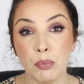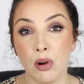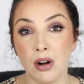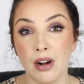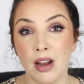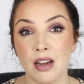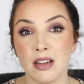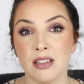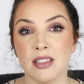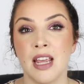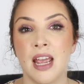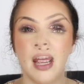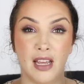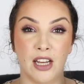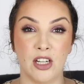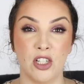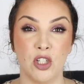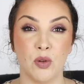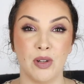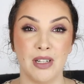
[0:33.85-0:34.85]
products
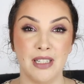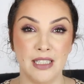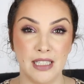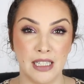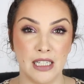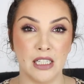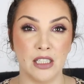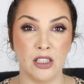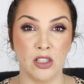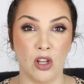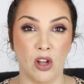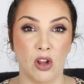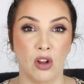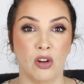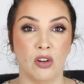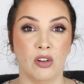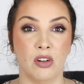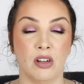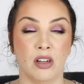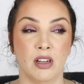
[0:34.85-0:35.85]
and do a
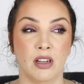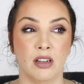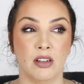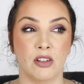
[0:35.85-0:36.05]
year-long